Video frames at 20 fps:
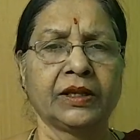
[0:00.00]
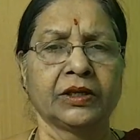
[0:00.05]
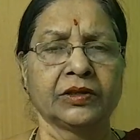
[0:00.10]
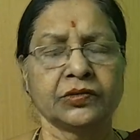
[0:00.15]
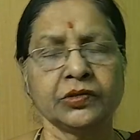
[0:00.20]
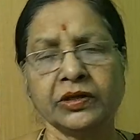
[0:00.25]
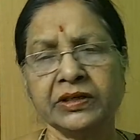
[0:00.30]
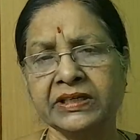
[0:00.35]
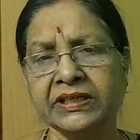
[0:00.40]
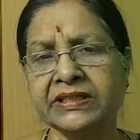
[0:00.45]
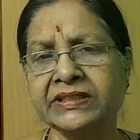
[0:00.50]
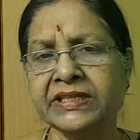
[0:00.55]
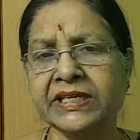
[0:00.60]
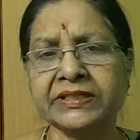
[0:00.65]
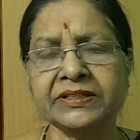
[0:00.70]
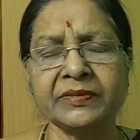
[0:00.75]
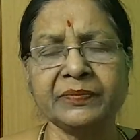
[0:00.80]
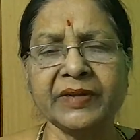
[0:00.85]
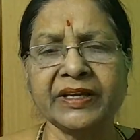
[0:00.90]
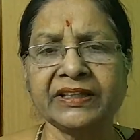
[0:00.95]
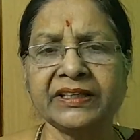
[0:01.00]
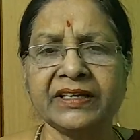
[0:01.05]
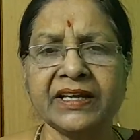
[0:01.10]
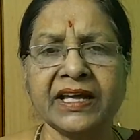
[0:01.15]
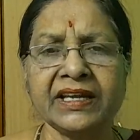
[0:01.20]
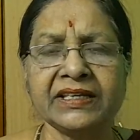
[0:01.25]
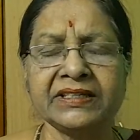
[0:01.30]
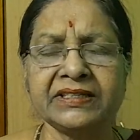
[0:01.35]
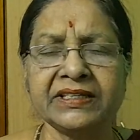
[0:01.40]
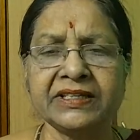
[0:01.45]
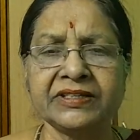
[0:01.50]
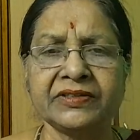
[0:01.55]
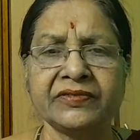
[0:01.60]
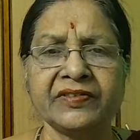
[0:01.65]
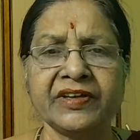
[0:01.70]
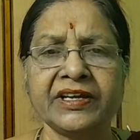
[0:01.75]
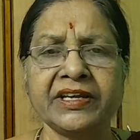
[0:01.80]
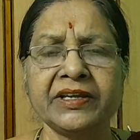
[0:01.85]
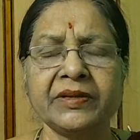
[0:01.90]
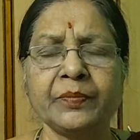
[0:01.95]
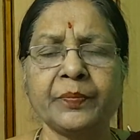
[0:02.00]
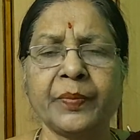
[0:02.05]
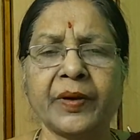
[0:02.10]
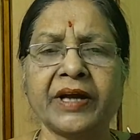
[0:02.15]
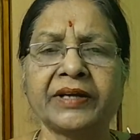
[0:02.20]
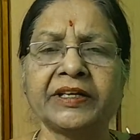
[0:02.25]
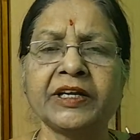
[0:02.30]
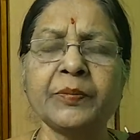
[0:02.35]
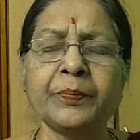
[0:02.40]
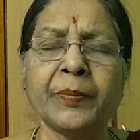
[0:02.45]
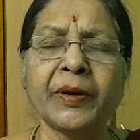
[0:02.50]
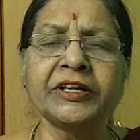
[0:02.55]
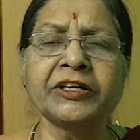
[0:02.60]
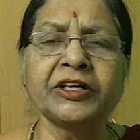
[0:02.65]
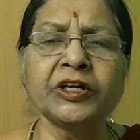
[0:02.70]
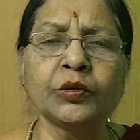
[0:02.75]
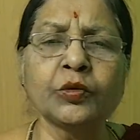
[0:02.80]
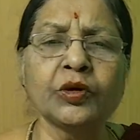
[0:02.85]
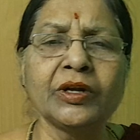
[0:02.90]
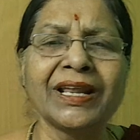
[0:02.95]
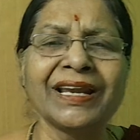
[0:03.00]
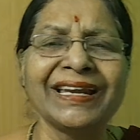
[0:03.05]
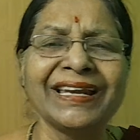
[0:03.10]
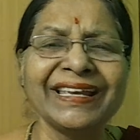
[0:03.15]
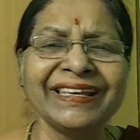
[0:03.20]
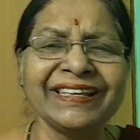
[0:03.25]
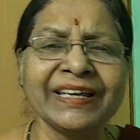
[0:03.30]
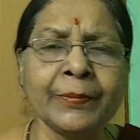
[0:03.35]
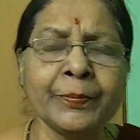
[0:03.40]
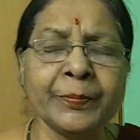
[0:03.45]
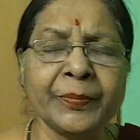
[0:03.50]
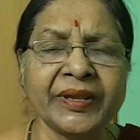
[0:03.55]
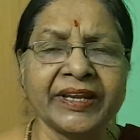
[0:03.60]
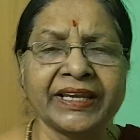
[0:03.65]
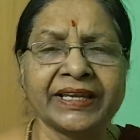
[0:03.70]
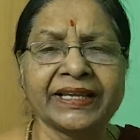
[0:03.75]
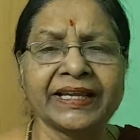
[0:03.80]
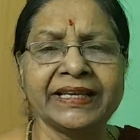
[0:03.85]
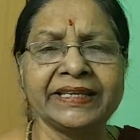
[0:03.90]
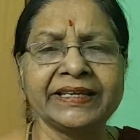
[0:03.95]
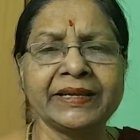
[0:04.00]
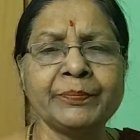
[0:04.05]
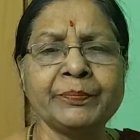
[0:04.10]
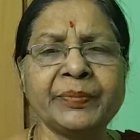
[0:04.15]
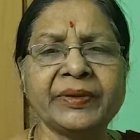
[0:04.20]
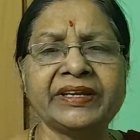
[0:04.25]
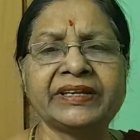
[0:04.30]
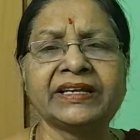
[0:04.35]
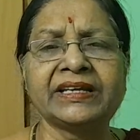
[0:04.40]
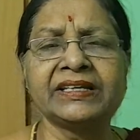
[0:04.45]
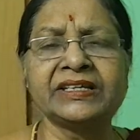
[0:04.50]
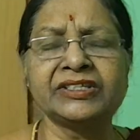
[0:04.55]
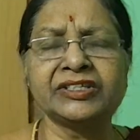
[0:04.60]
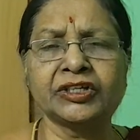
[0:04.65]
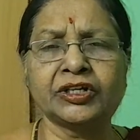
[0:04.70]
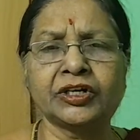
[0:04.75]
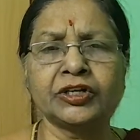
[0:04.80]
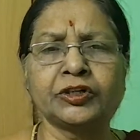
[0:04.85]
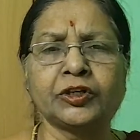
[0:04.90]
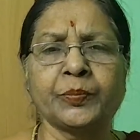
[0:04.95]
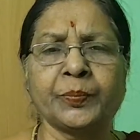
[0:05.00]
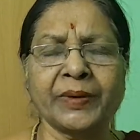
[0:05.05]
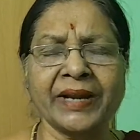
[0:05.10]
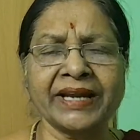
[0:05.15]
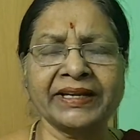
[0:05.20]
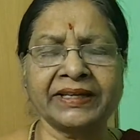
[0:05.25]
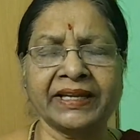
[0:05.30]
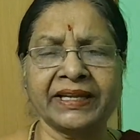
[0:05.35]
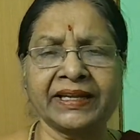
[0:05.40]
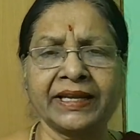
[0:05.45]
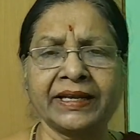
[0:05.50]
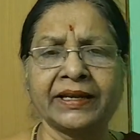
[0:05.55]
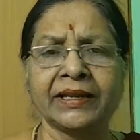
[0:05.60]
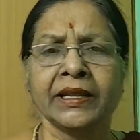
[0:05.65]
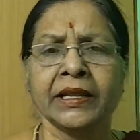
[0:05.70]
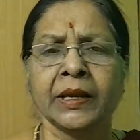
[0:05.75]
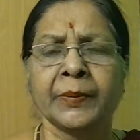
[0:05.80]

So research methodology is very important, particularly empirical. Empirical is equal to practical.